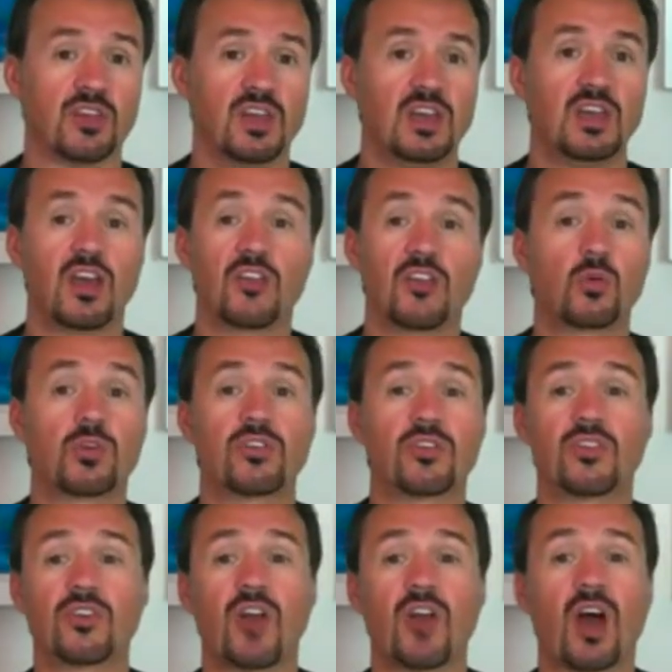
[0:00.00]
In other words,
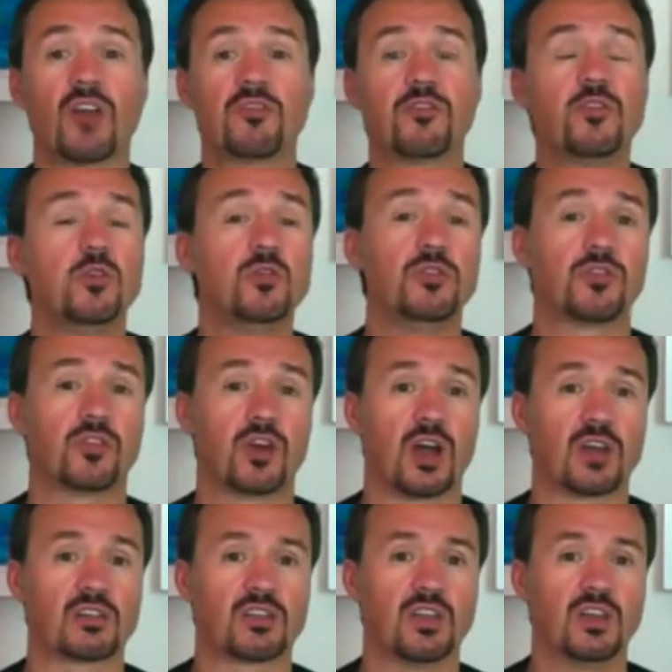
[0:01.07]
they're not food for
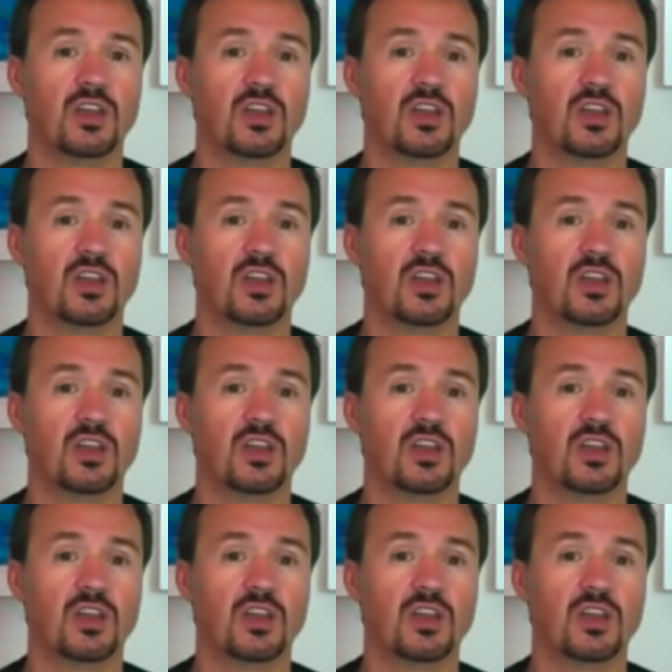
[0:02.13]
us.